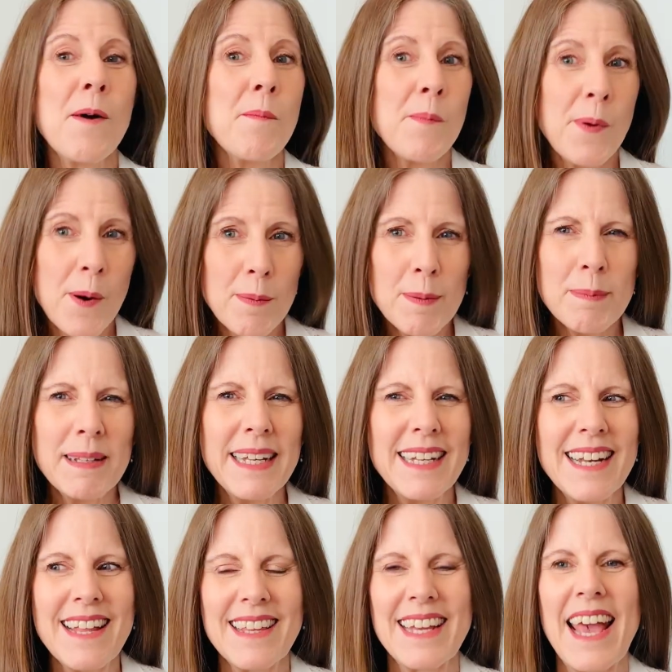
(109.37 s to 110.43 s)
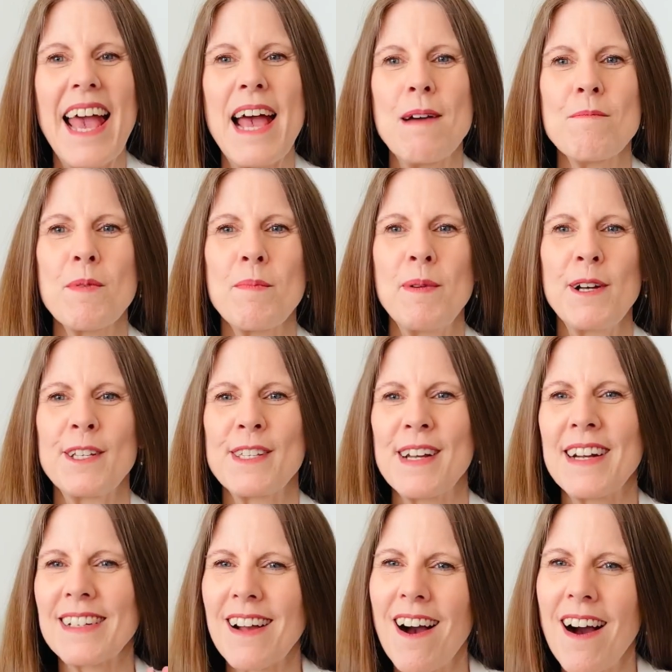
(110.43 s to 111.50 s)
probably another Canberra person.
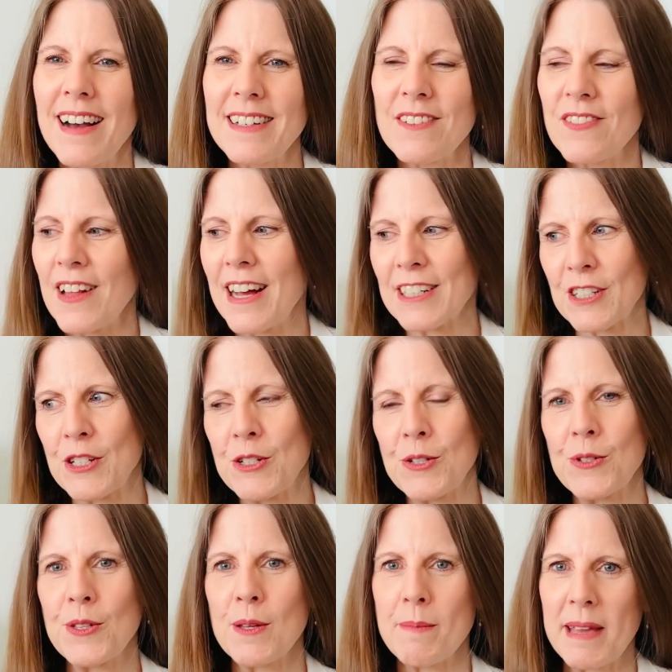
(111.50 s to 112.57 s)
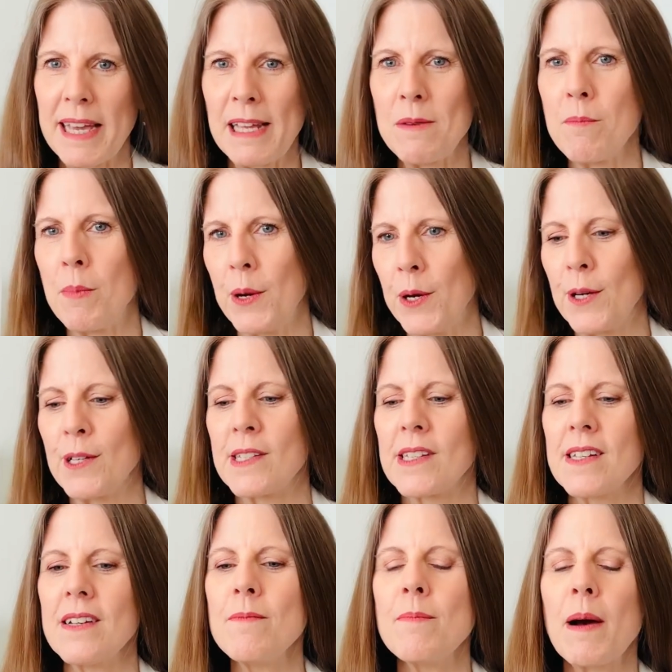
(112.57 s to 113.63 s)
I'd kind of like to do them in
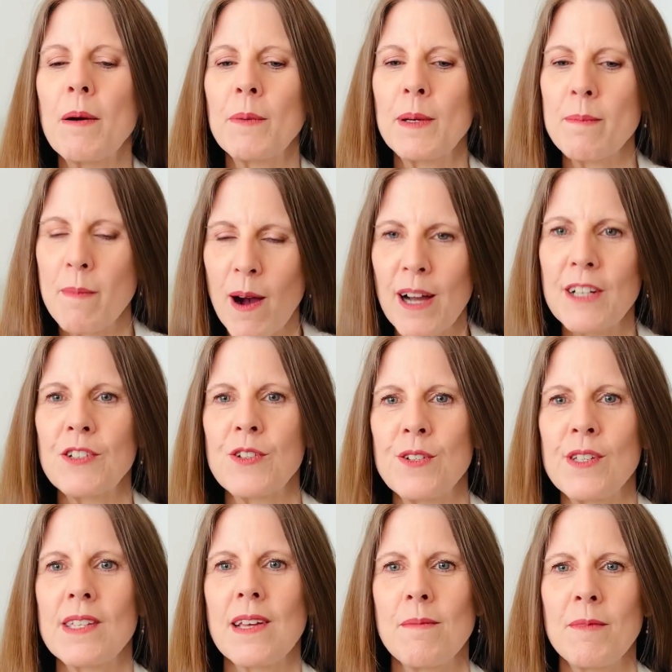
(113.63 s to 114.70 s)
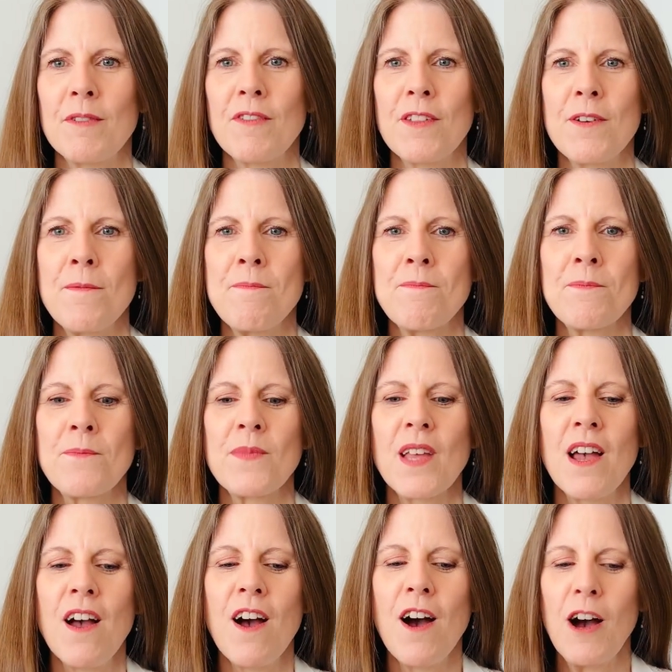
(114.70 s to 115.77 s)
person, but we might do some of them
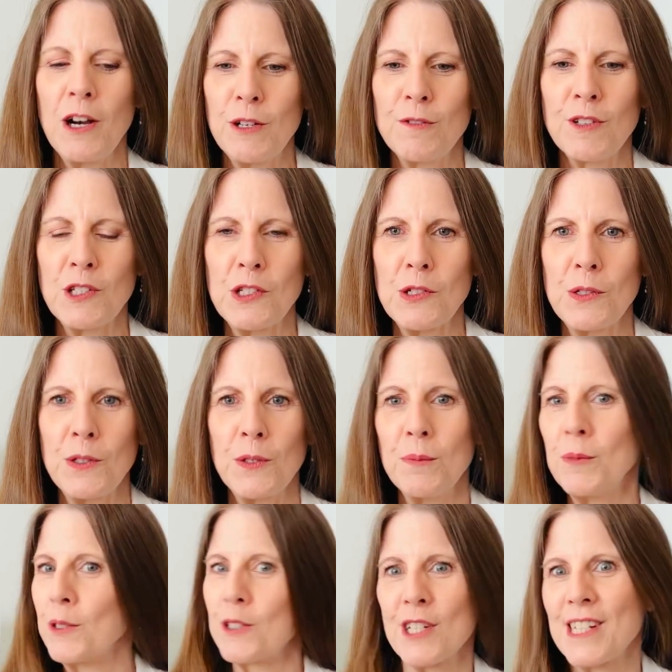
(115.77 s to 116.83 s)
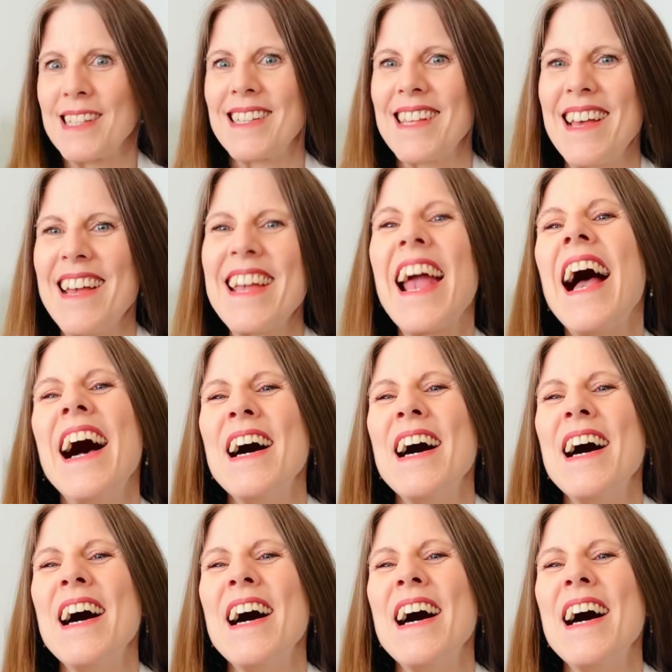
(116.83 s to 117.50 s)
over Zoom. We'll just see.